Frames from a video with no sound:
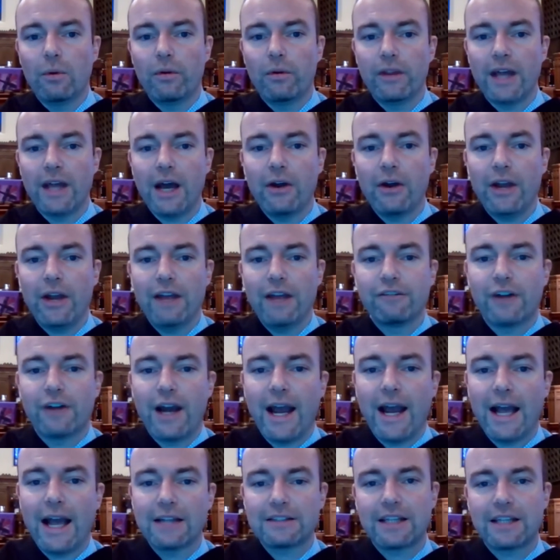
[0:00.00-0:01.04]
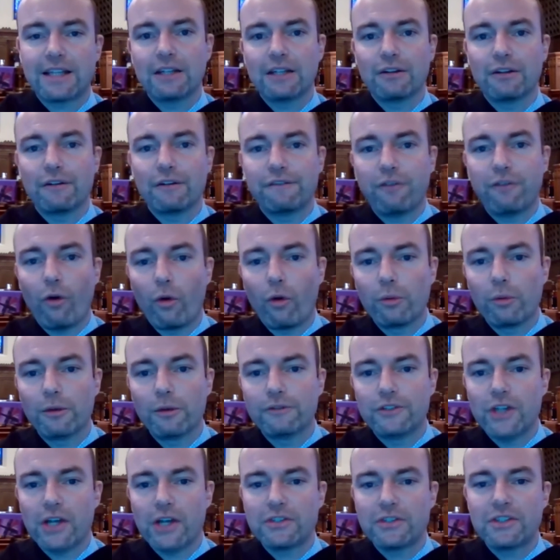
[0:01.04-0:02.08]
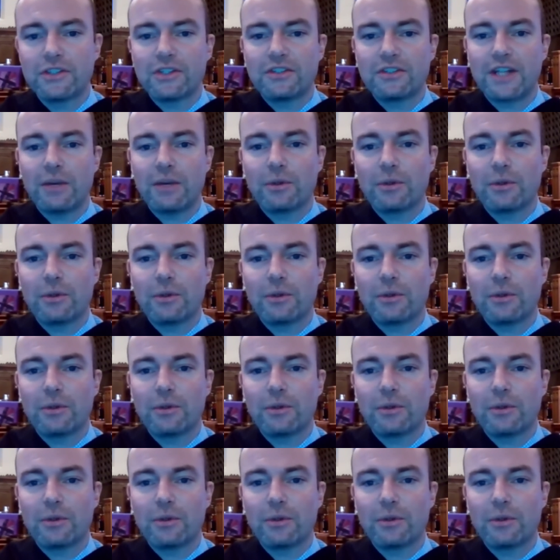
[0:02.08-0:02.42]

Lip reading: without ever asking the form of justice